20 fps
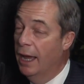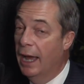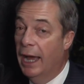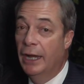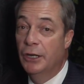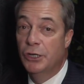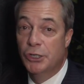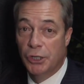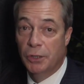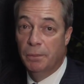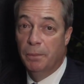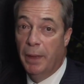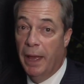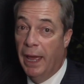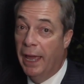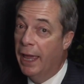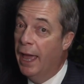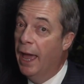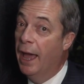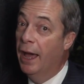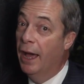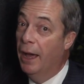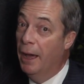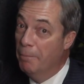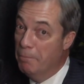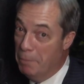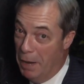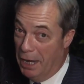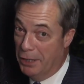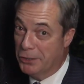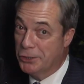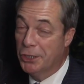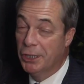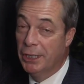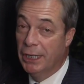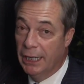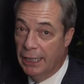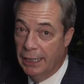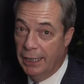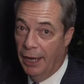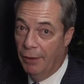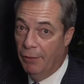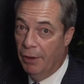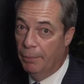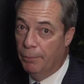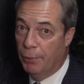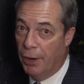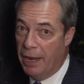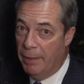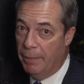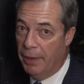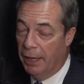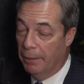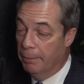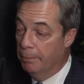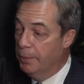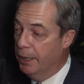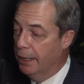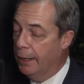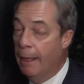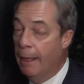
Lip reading: and should pay a much lower premium. But